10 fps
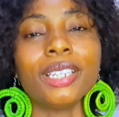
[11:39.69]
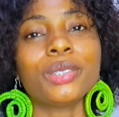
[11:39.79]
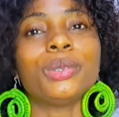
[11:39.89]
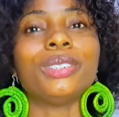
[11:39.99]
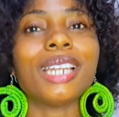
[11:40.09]

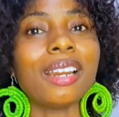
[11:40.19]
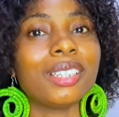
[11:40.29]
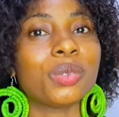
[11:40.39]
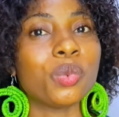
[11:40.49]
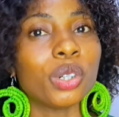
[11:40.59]
So that
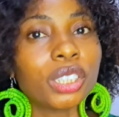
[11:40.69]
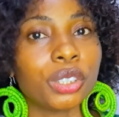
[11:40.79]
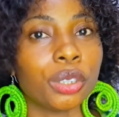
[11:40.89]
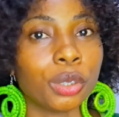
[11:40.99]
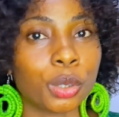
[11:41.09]
is
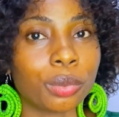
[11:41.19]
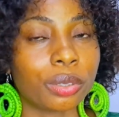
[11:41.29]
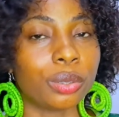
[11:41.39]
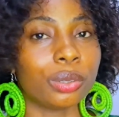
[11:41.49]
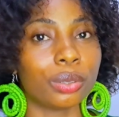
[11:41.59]
what your YouTube
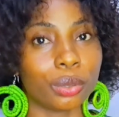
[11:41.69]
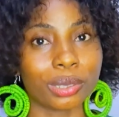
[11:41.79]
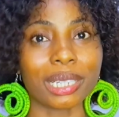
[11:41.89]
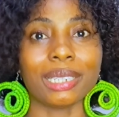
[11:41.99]
studio does,